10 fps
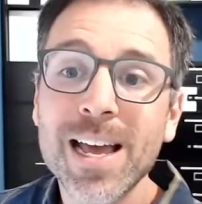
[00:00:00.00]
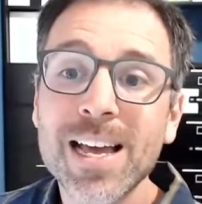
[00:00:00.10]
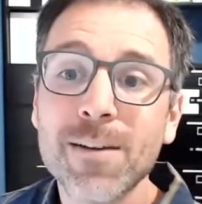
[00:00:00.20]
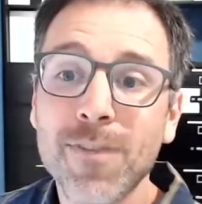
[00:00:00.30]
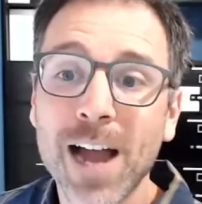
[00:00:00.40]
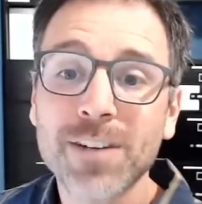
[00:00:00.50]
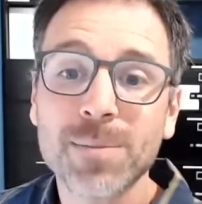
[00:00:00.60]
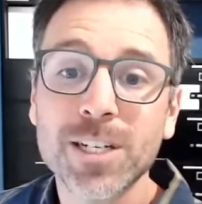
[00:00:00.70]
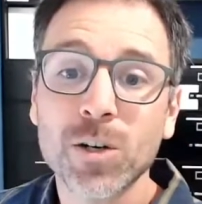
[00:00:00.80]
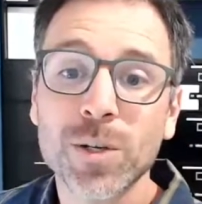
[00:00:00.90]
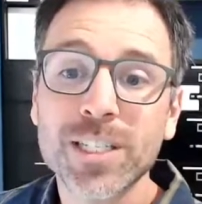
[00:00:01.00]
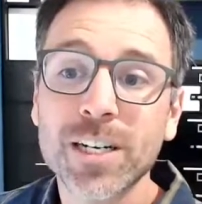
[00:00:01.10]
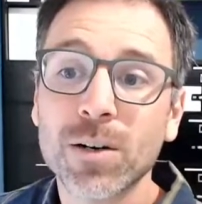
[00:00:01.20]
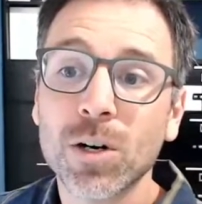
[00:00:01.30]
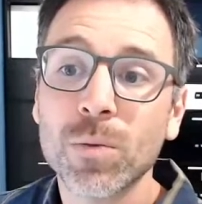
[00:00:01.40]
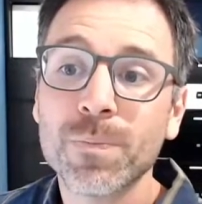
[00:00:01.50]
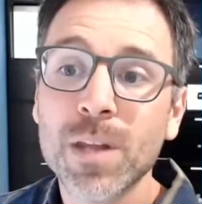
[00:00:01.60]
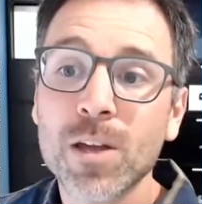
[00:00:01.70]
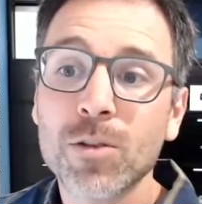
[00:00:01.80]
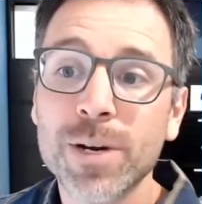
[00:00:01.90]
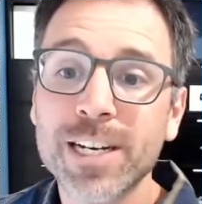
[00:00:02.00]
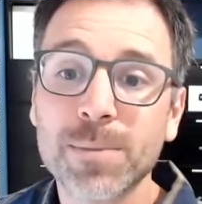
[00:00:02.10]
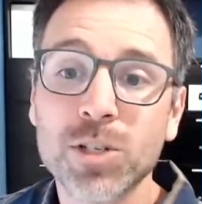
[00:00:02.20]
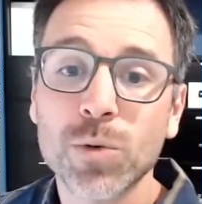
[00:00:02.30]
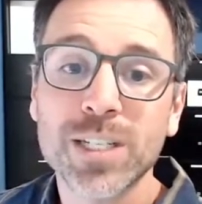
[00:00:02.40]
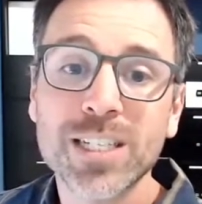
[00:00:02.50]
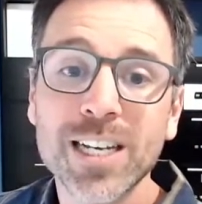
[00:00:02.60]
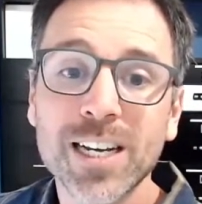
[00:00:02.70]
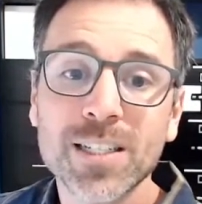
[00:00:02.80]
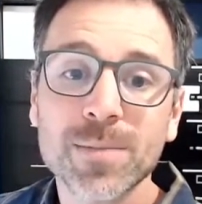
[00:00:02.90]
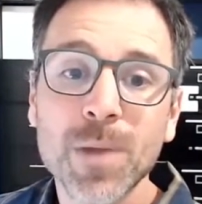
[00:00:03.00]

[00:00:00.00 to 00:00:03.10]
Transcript: 5 times 0 is 0. 3 times 2 is 6.